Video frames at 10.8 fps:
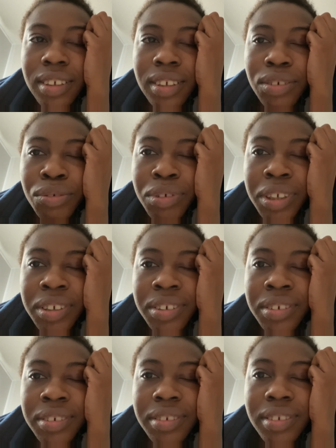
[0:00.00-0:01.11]
reel
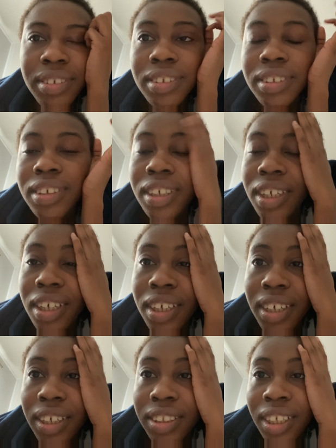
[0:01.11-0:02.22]

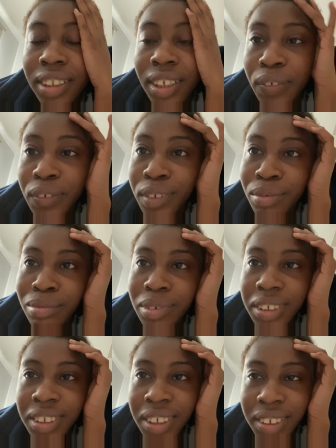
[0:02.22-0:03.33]
that I filmed
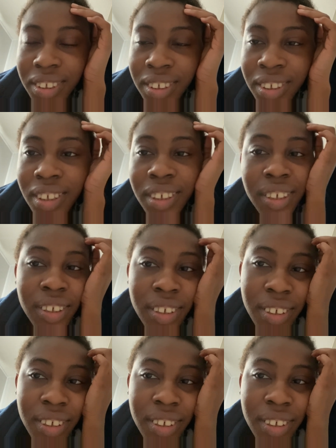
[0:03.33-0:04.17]
yesterday.